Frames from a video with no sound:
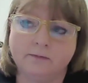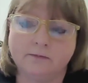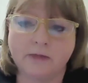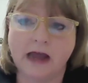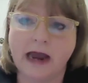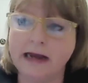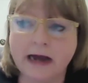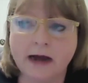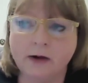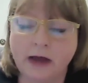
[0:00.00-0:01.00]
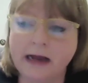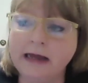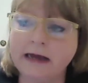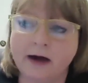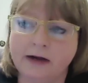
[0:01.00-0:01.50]
any
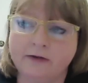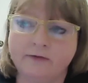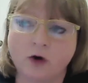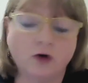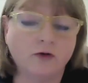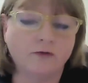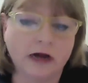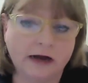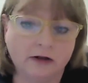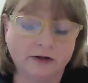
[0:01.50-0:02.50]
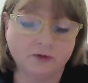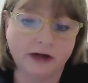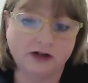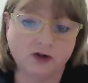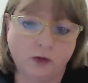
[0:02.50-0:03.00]
kind of vertical file
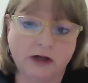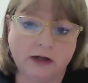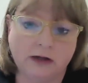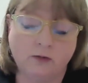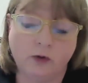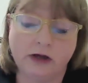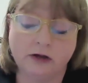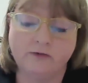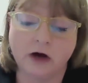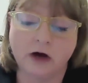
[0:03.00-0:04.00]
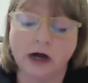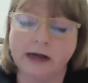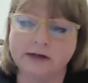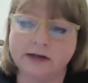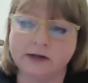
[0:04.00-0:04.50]
information we could
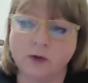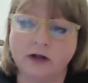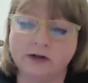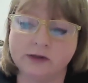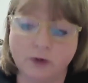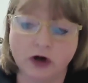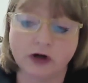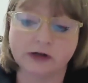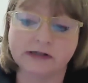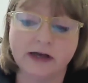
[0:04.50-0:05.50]
find, as well as books,